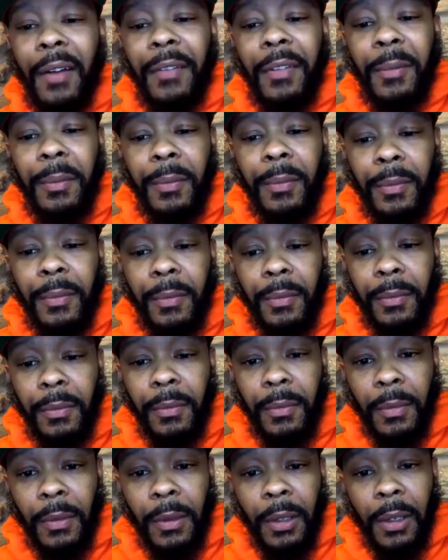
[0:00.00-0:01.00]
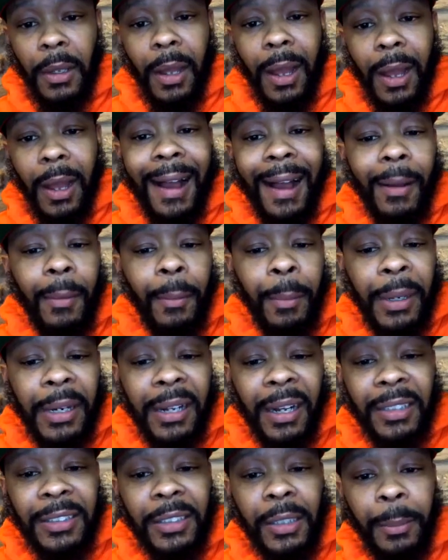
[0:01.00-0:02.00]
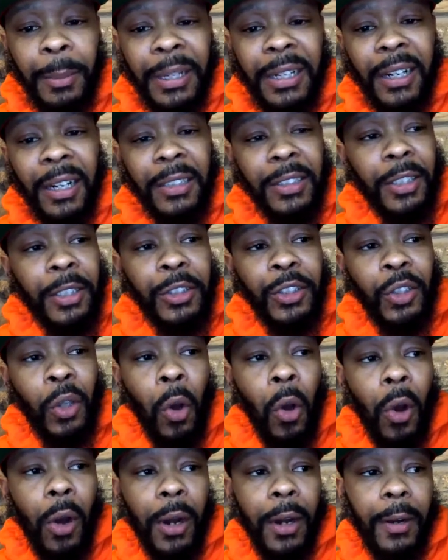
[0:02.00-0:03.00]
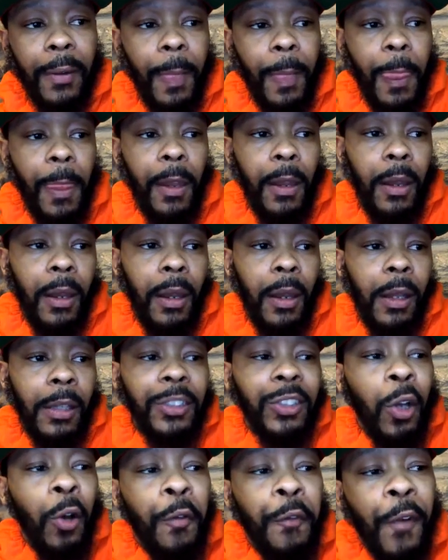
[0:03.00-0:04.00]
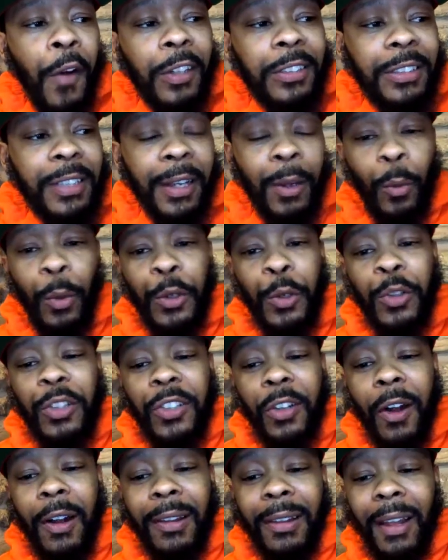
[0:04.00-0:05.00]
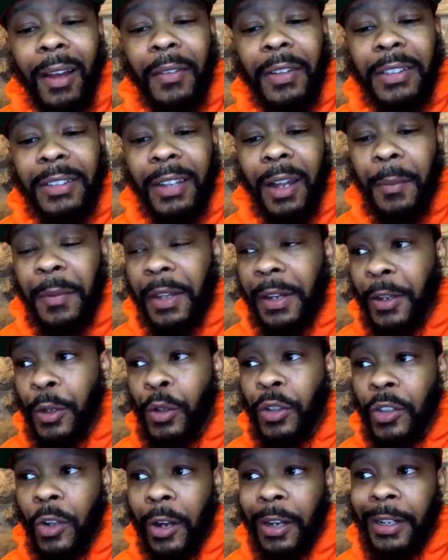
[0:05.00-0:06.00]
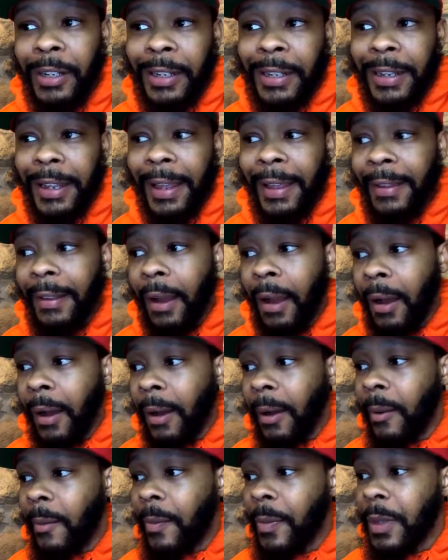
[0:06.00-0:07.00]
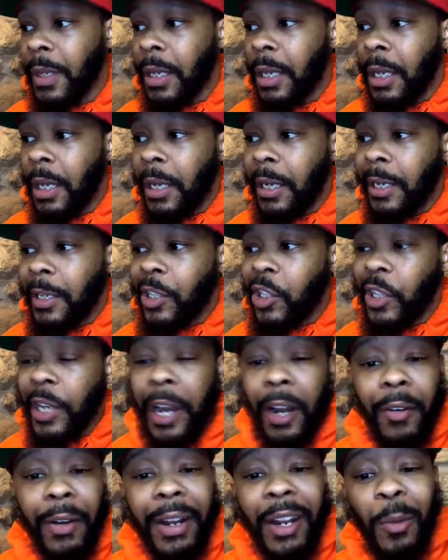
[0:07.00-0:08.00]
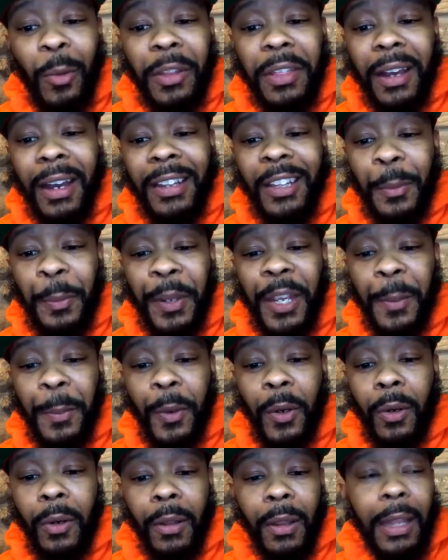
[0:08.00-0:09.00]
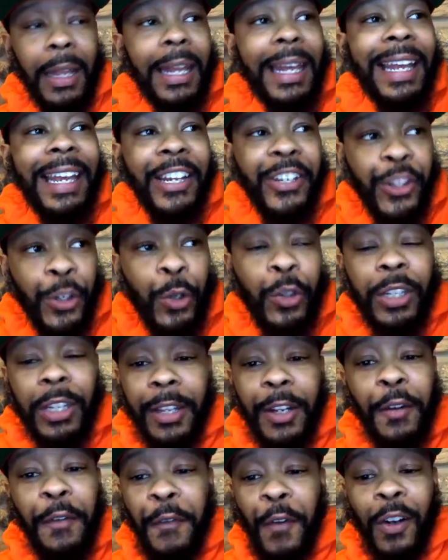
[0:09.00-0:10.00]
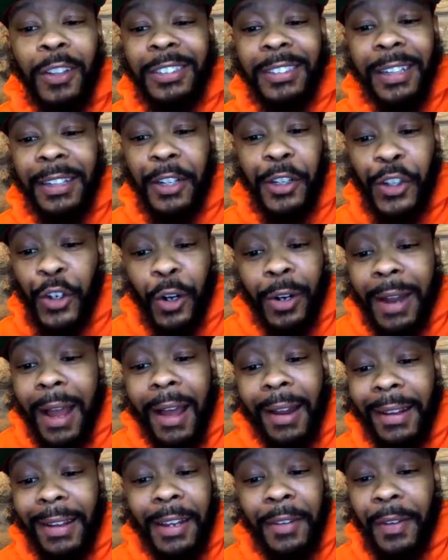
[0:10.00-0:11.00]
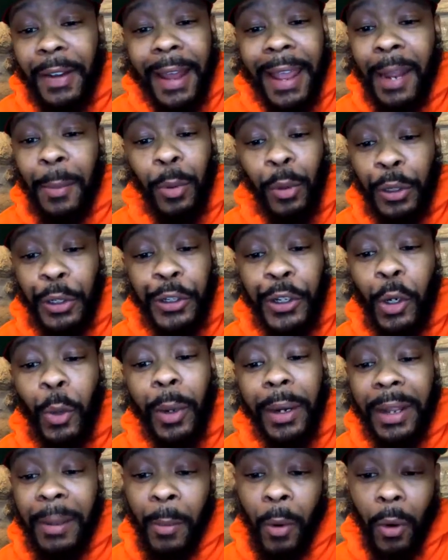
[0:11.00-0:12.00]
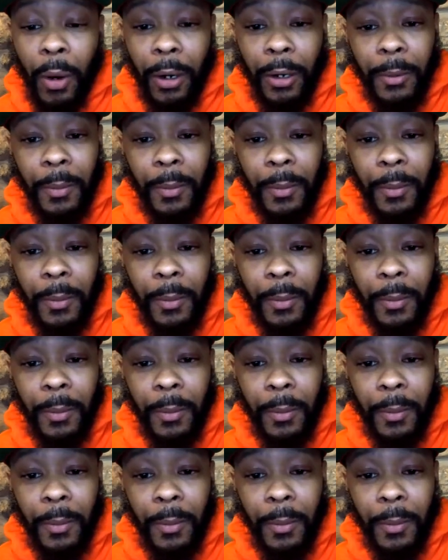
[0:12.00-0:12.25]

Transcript: them. Because of the tour. So first thing, when you start loving something and you start sharing it with other people, it's usually the first thing that you're not even able to do anymore